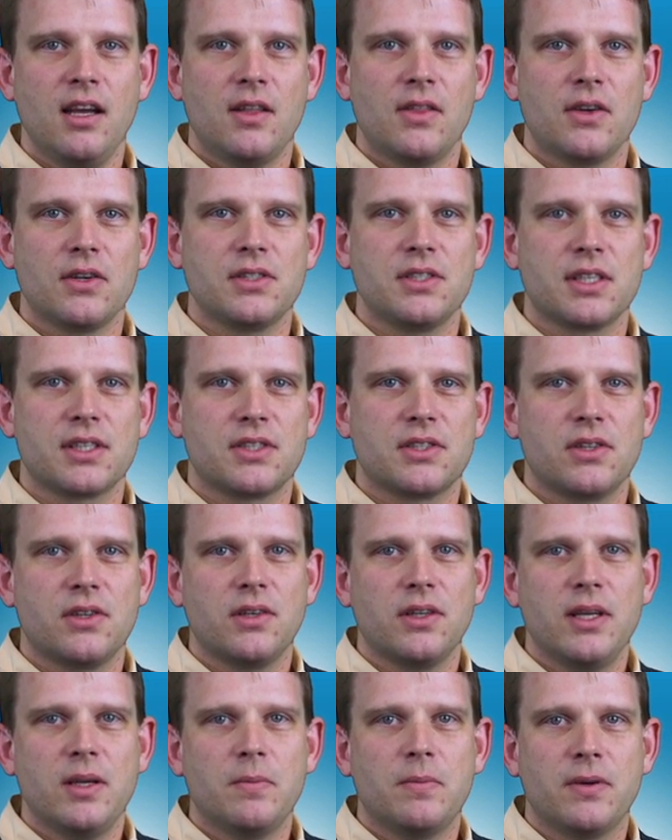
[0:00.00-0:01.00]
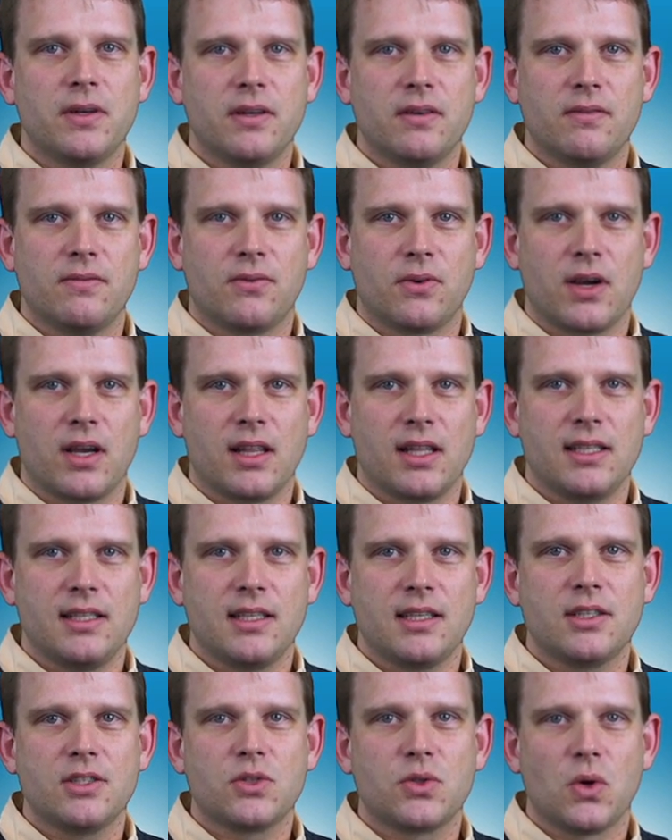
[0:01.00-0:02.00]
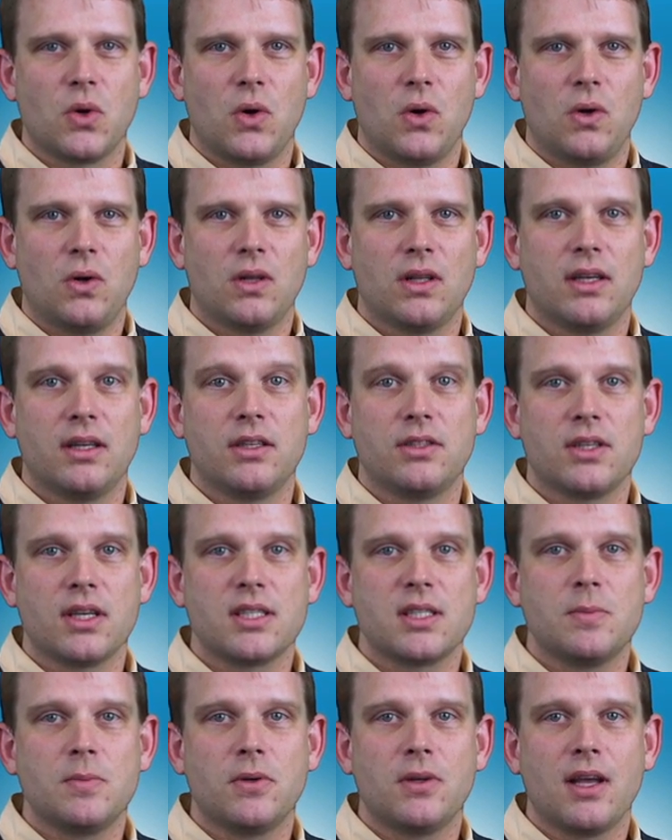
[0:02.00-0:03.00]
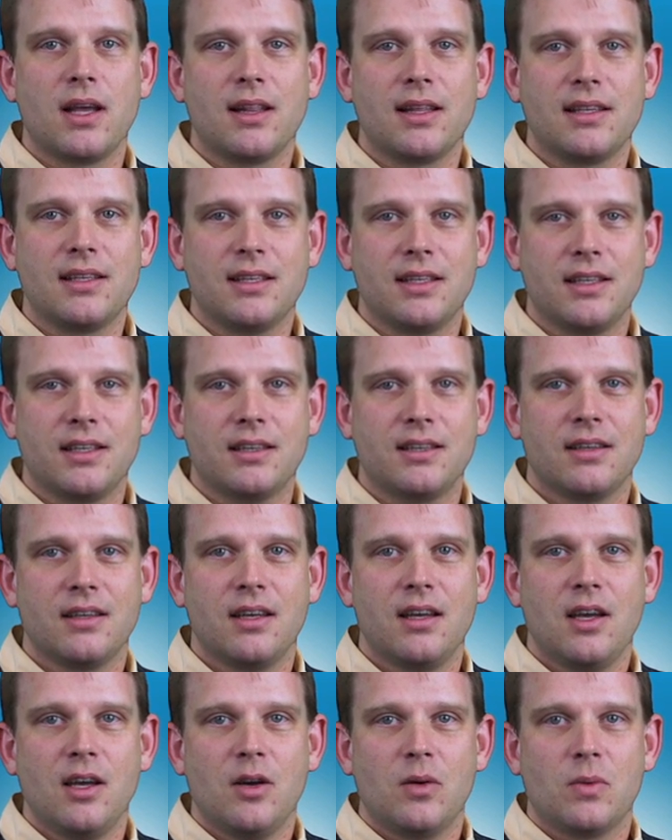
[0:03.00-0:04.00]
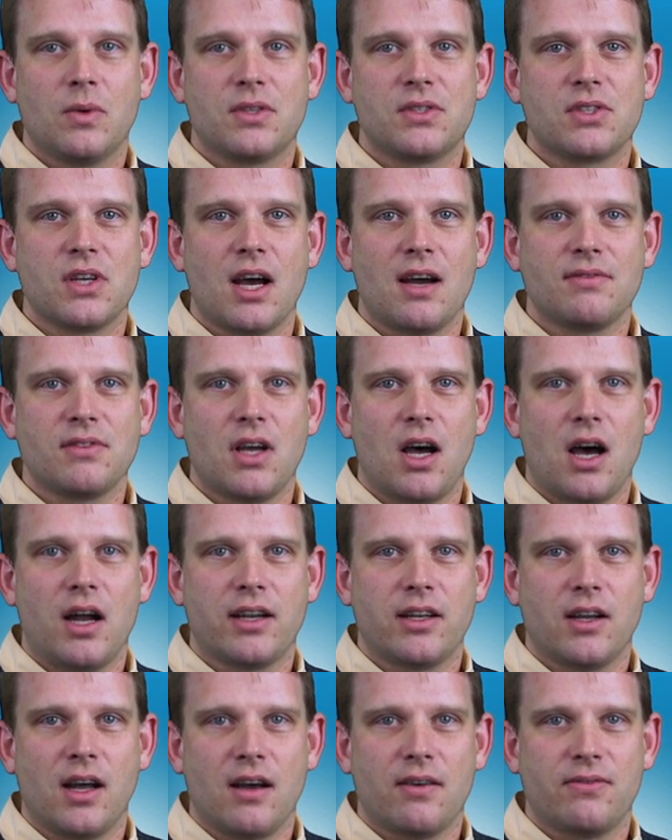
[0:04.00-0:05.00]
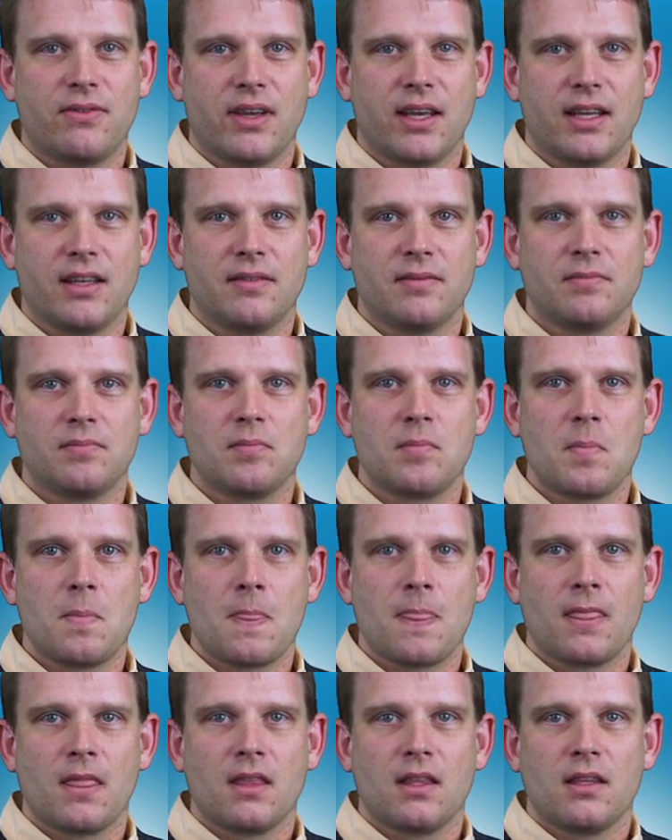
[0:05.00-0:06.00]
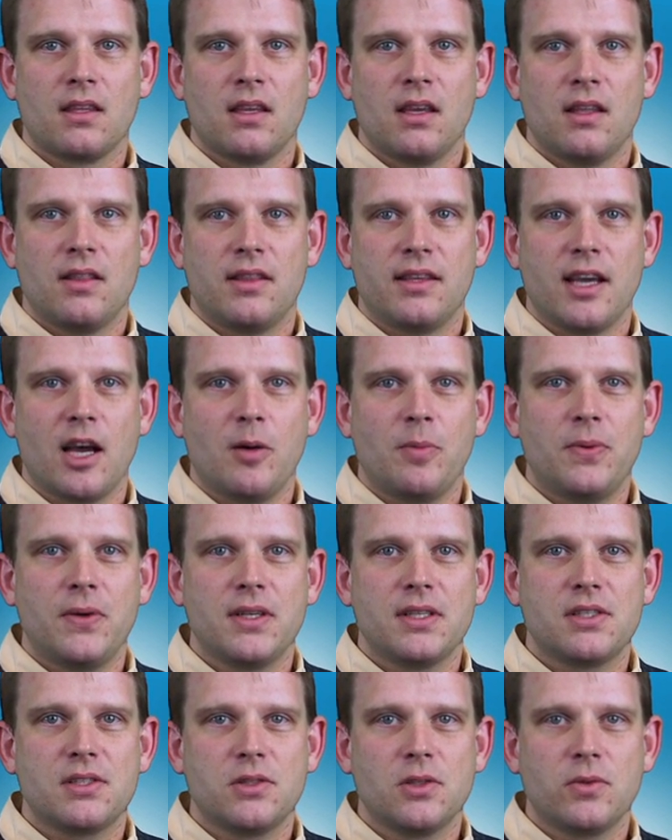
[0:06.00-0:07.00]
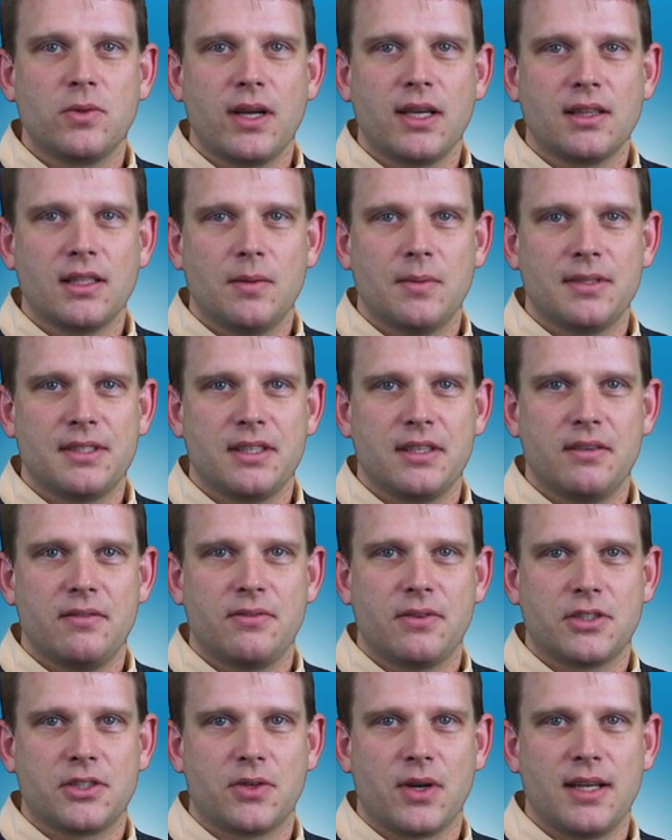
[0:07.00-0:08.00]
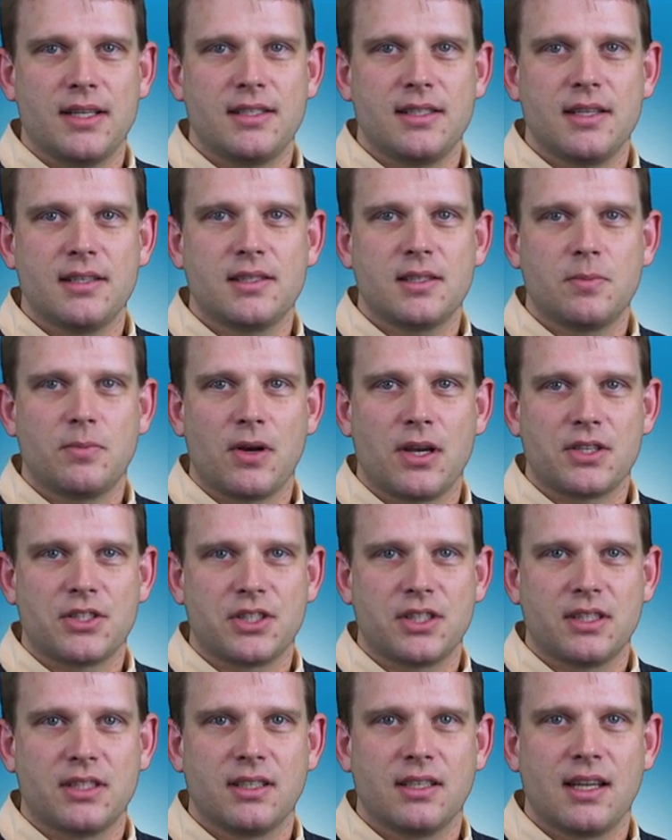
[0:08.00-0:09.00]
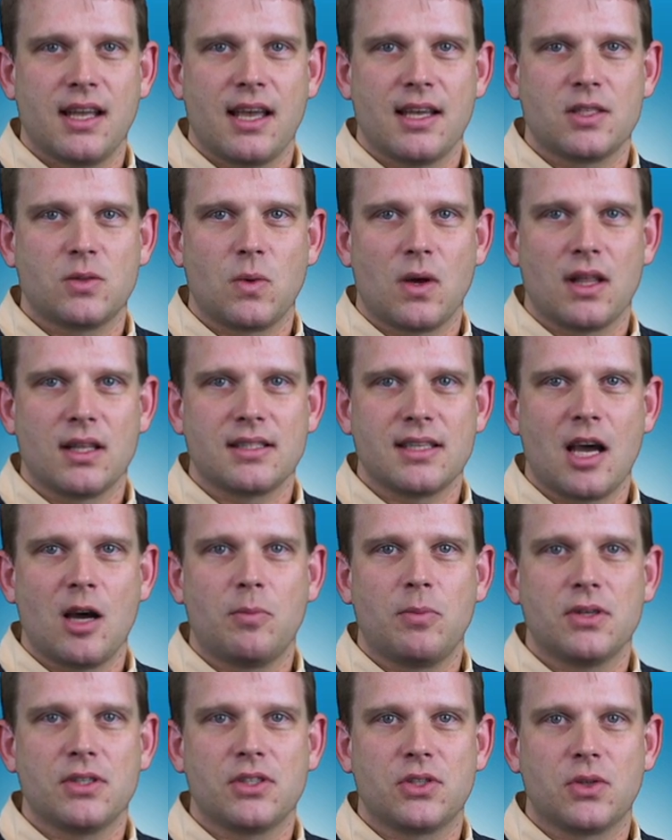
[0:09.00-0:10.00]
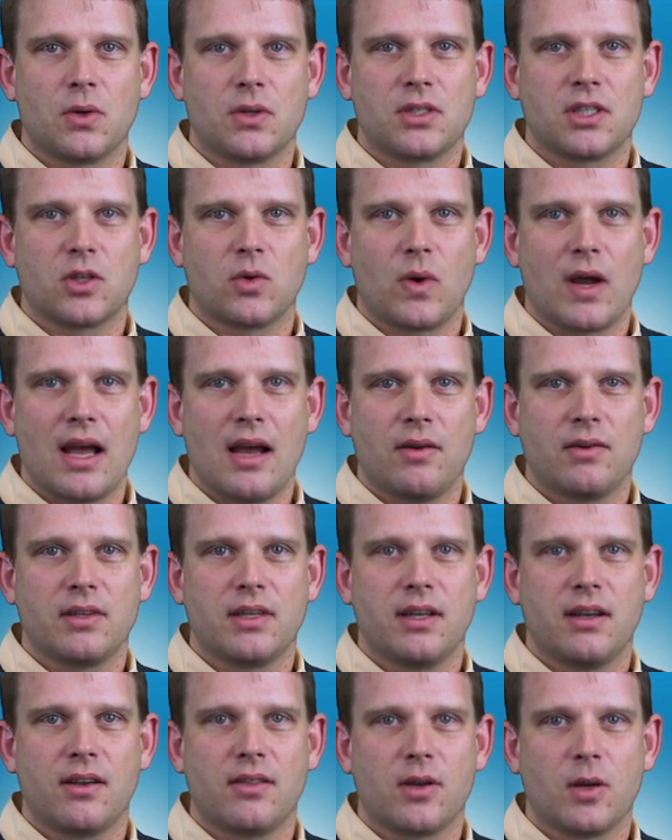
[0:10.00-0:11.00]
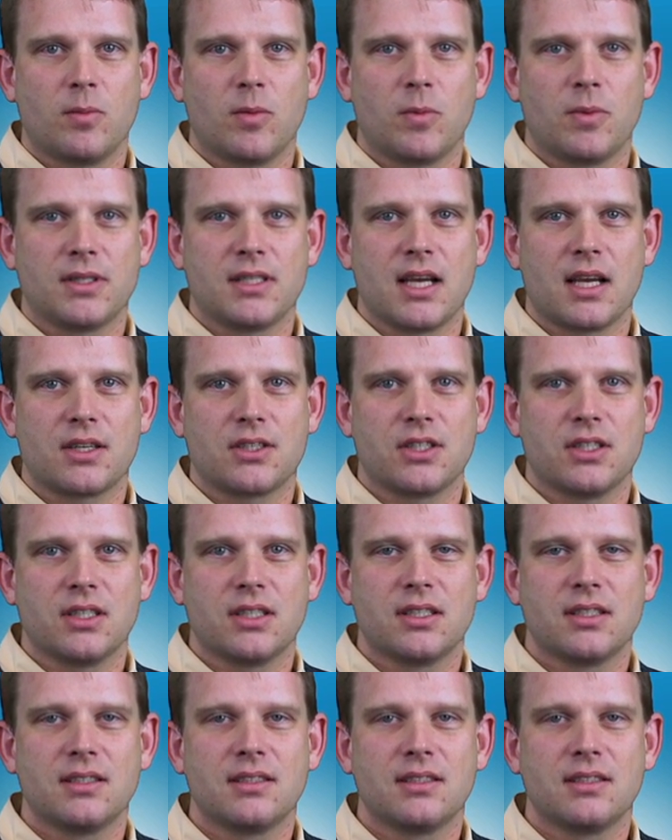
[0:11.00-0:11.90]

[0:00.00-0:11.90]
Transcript: There is an external input for L E D control, an adjustable L E D, with soft on and off fade. The output is slew rate limited for transient suppression, as well as output short to ground and thermal protection.